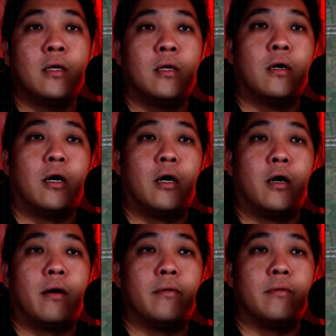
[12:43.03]

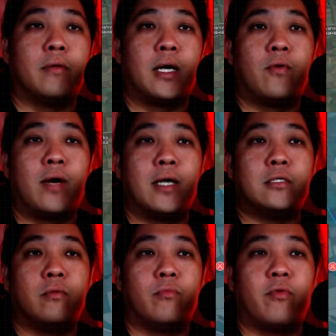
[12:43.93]

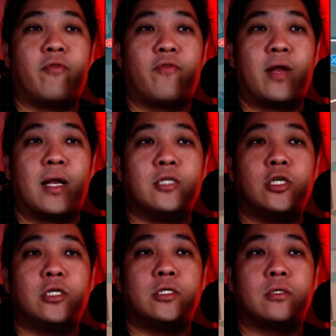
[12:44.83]
Otherwise, with the frontline
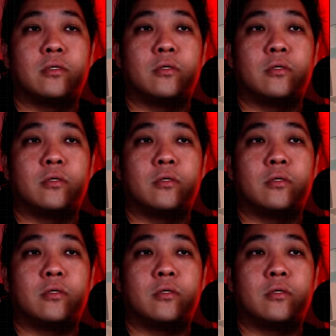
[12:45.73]
change